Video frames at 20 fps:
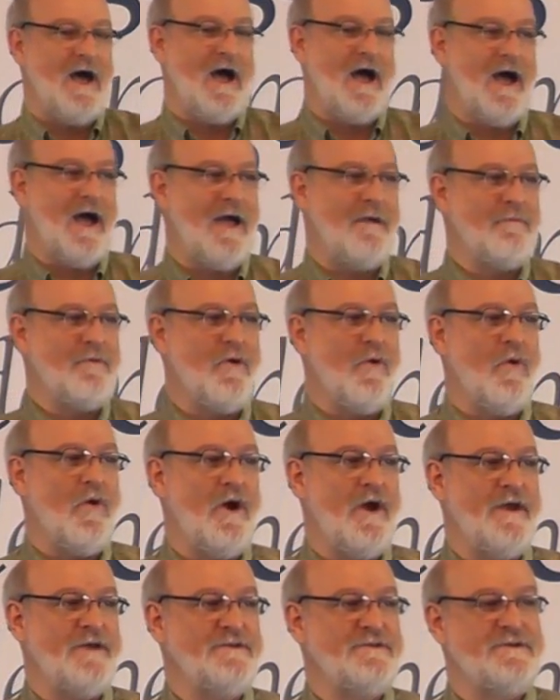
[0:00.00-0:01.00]
I'm
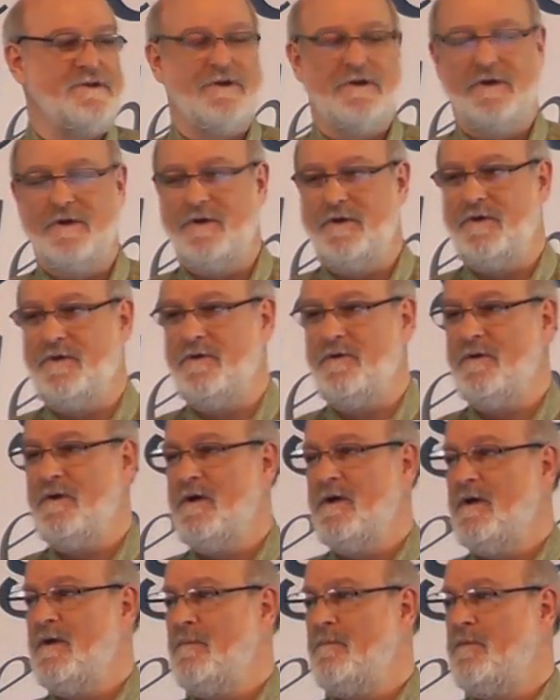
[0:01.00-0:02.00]
going to
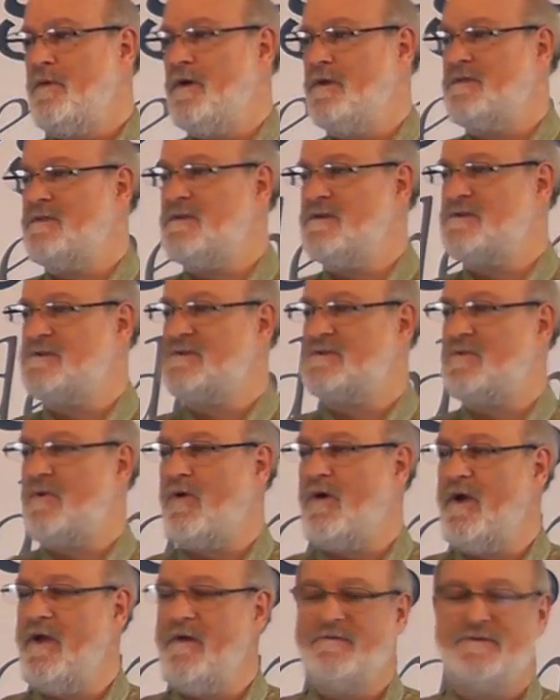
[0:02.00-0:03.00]
put the
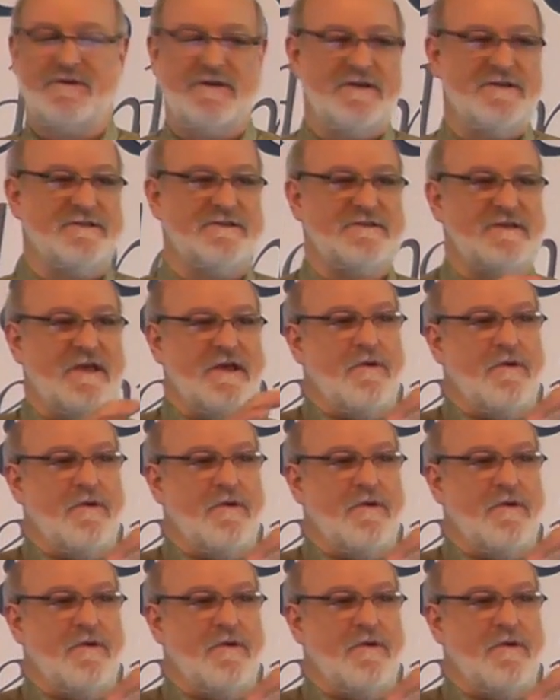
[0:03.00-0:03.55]
story of Jesus